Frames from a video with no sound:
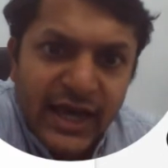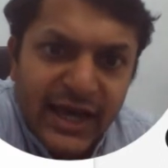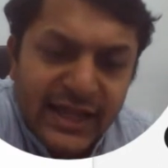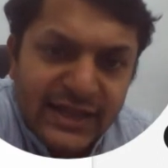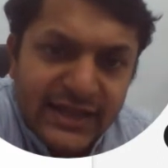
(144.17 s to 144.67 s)

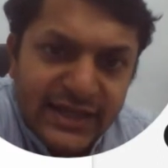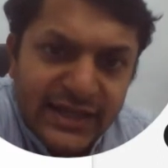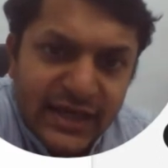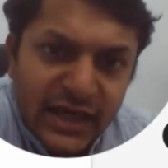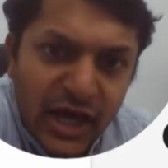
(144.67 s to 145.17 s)
in
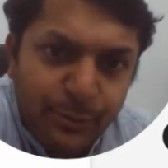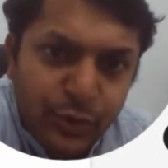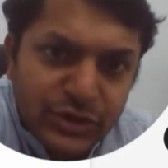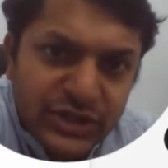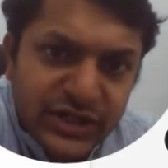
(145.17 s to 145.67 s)
the
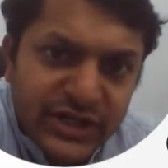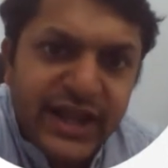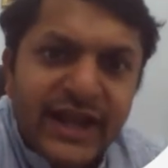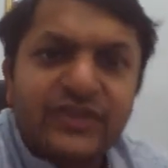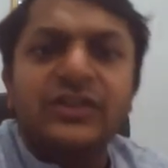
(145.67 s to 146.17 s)
opposite
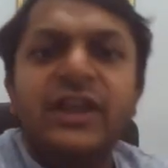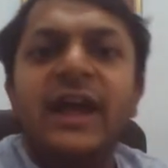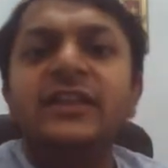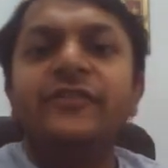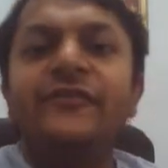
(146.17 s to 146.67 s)
direction
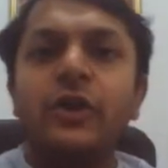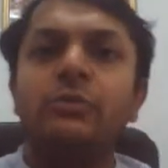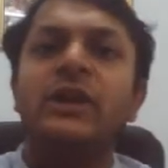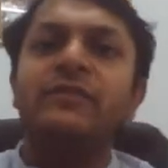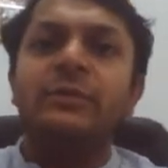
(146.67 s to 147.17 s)
and the
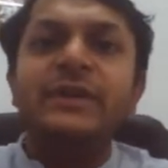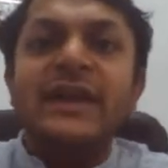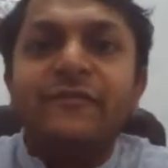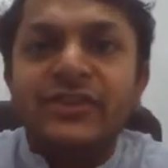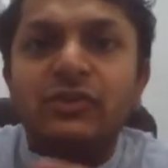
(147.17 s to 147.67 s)
formula will be
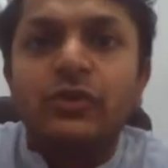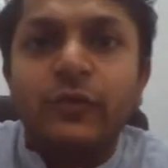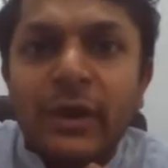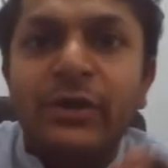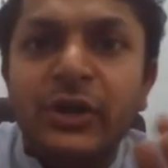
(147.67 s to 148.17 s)
F is equal to
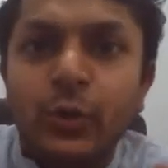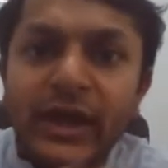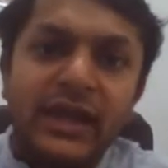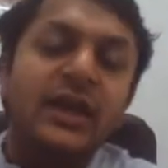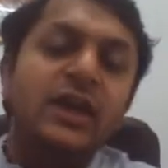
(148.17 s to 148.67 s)
M into
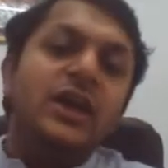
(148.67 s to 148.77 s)
A